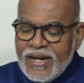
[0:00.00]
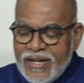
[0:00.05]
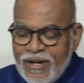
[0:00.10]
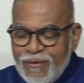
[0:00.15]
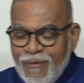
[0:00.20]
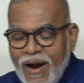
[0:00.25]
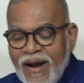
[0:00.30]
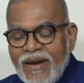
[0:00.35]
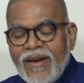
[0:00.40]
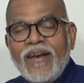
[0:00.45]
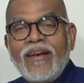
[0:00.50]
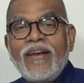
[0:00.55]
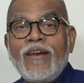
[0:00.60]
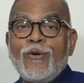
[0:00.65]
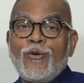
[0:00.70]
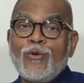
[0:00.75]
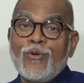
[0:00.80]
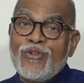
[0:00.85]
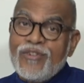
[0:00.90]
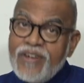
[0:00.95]
divided
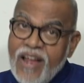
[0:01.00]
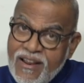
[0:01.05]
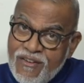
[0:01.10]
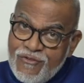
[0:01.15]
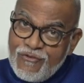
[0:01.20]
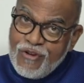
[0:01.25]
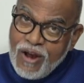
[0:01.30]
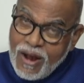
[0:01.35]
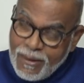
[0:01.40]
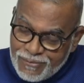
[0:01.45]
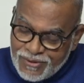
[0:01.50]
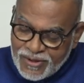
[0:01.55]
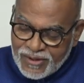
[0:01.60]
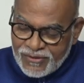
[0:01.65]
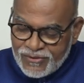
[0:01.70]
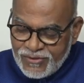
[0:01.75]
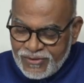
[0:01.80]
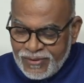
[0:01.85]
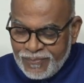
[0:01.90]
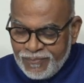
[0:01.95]
into 10
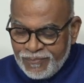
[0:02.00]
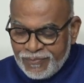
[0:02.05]
chapters.